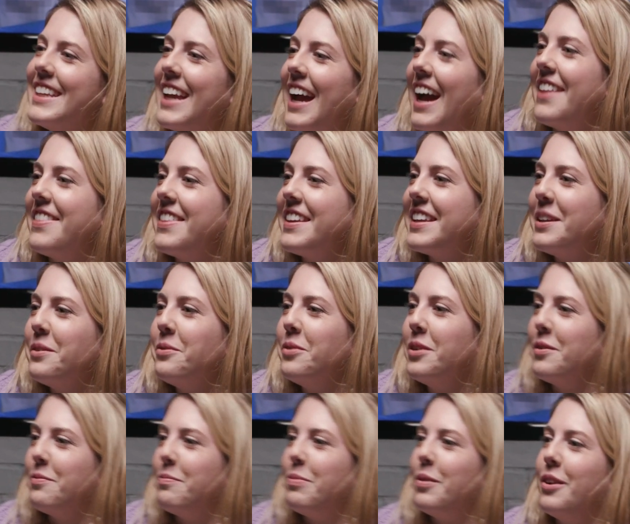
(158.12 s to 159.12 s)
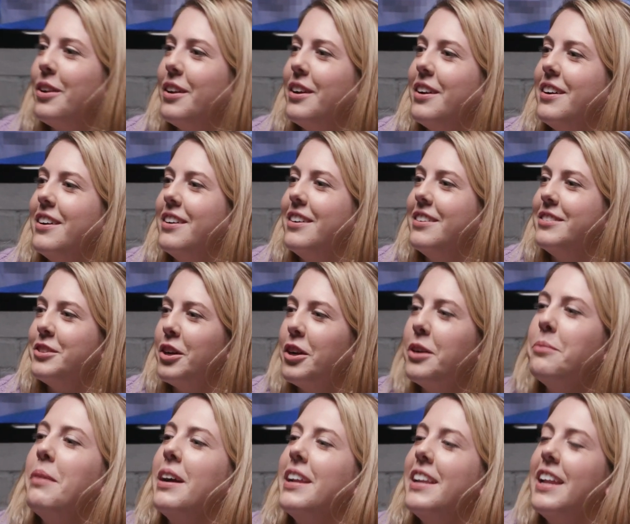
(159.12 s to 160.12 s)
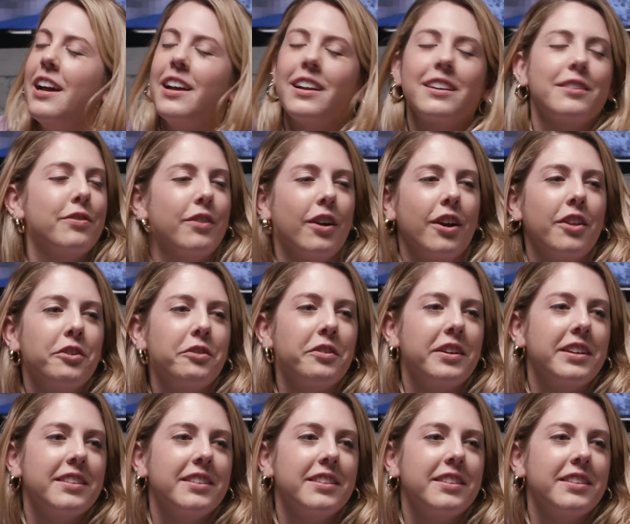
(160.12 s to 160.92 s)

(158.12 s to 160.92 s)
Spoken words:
Yeah, I think he would have put a dart in my neck for other